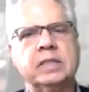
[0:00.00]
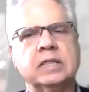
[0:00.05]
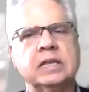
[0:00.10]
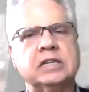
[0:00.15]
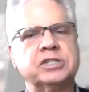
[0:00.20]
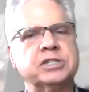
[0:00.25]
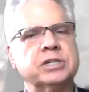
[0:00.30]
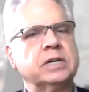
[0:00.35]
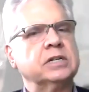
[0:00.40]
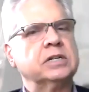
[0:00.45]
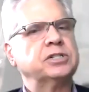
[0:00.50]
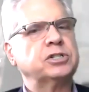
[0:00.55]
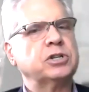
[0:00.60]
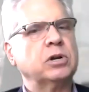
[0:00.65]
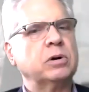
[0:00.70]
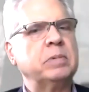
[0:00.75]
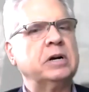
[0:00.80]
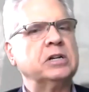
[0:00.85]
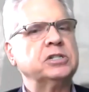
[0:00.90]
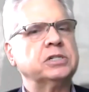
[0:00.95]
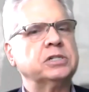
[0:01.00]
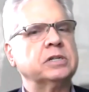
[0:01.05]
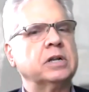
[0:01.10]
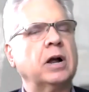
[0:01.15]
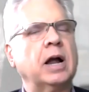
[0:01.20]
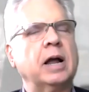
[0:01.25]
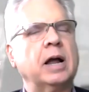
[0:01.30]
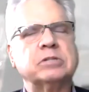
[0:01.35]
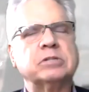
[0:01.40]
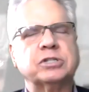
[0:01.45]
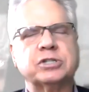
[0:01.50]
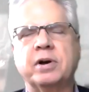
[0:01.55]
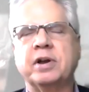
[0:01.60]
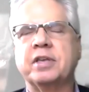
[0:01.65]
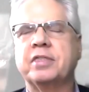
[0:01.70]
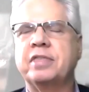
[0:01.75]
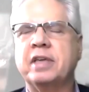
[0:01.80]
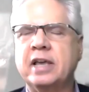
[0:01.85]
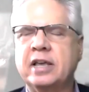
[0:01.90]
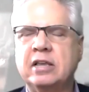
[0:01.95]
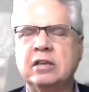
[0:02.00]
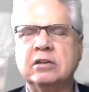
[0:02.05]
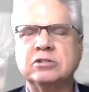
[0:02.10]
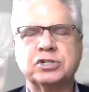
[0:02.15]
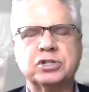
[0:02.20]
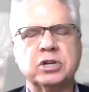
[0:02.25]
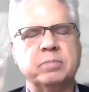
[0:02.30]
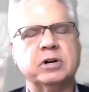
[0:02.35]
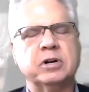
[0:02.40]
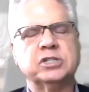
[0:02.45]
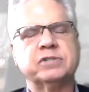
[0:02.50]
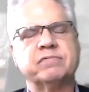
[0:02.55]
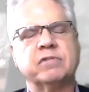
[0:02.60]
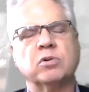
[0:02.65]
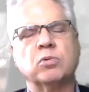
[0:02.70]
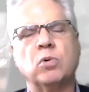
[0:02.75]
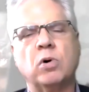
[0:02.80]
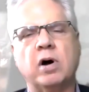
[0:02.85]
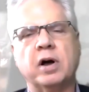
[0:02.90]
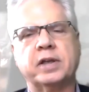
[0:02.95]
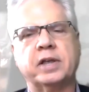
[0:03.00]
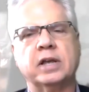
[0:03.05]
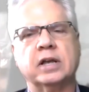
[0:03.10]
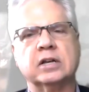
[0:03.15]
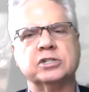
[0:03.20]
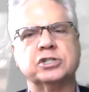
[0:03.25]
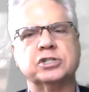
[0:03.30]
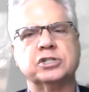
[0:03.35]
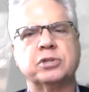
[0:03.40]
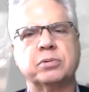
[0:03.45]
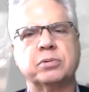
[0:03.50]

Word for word: Lisa, so much. I'm sorry. Thank you so much for walking us